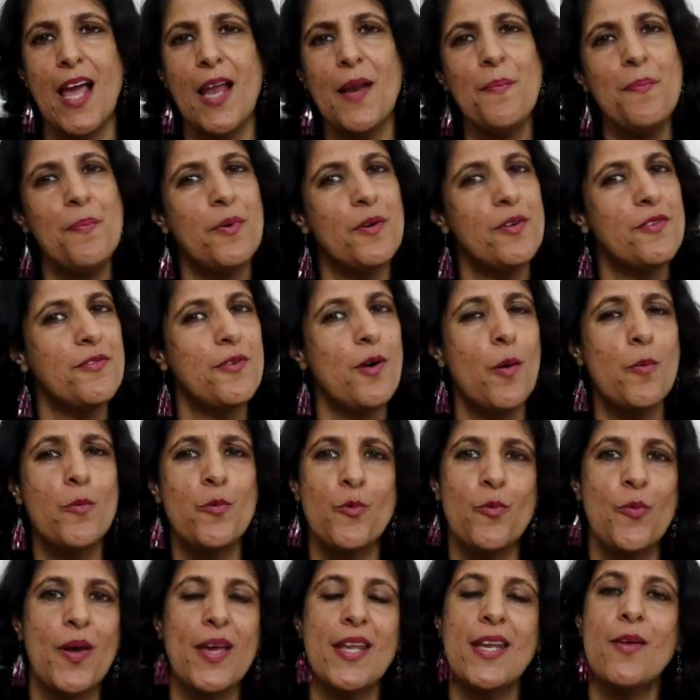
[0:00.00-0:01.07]
and
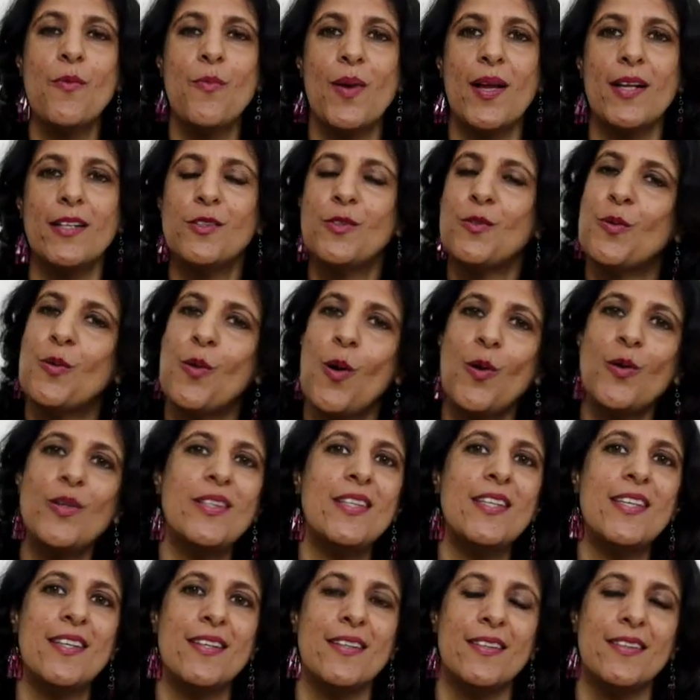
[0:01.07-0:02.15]
performed very well throughout
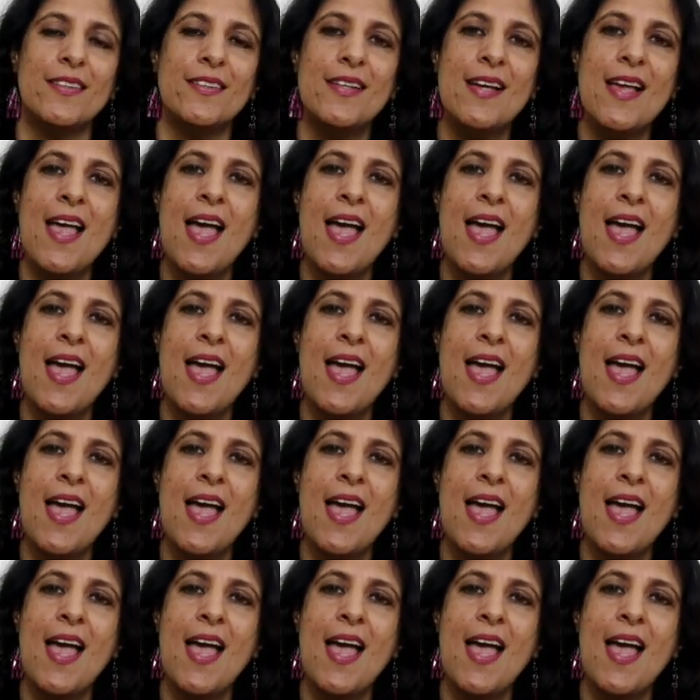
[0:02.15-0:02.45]
the year